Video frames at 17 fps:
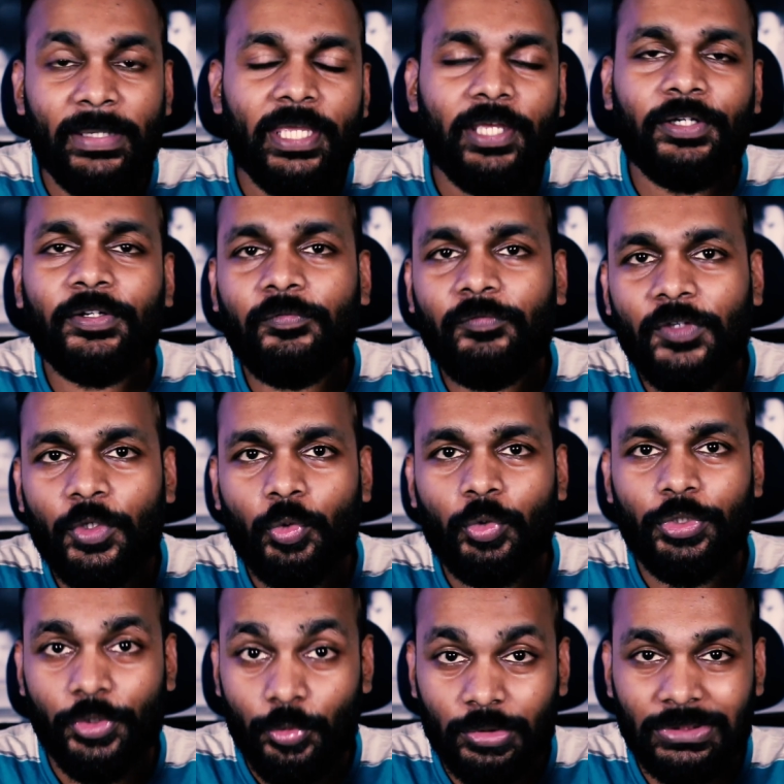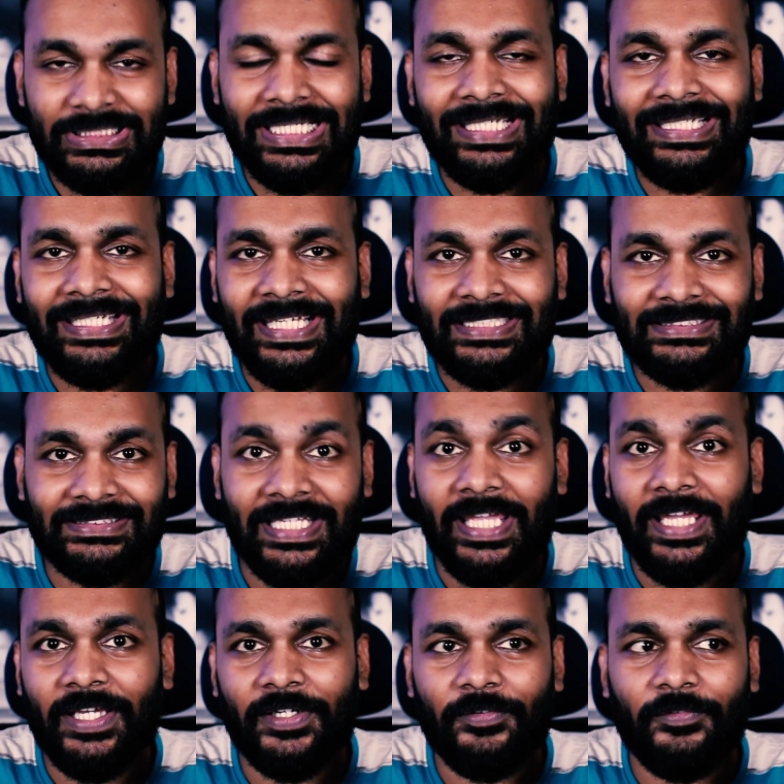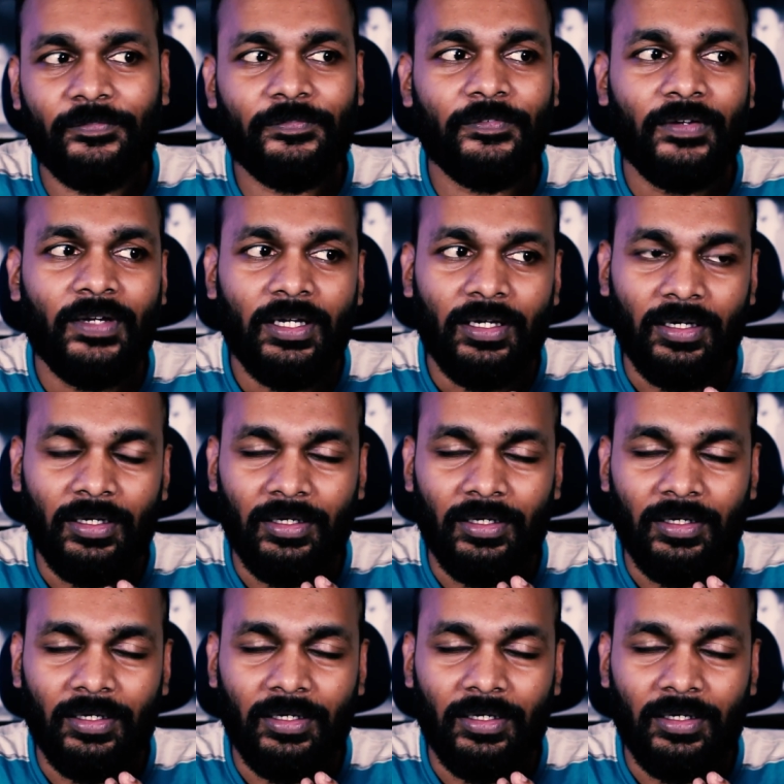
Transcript: Peer review usually takes care of